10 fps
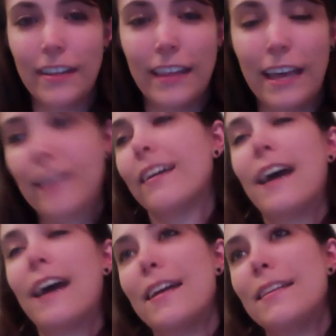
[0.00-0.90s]
like,
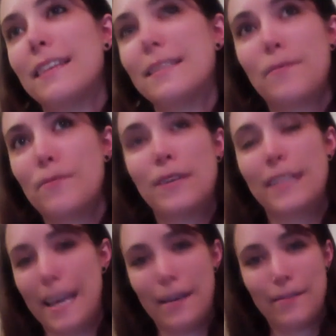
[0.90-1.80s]
that's a
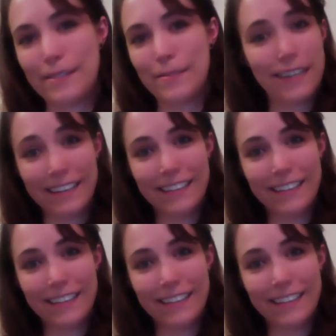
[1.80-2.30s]
foreign language. What?